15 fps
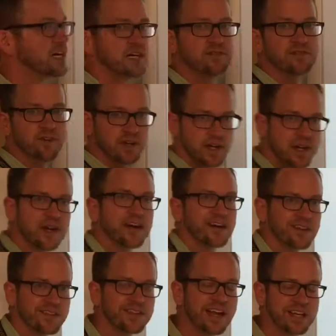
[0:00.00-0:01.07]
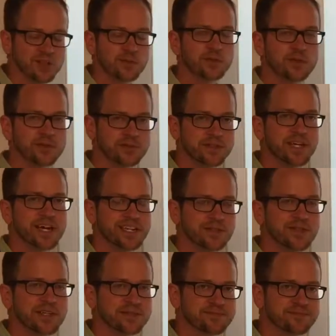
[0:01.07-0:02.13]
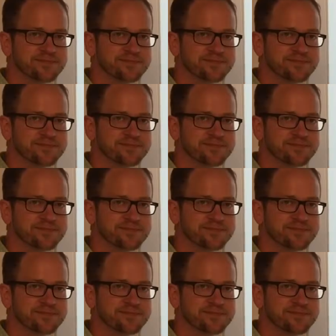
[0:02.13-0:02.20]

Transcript: of the actual document.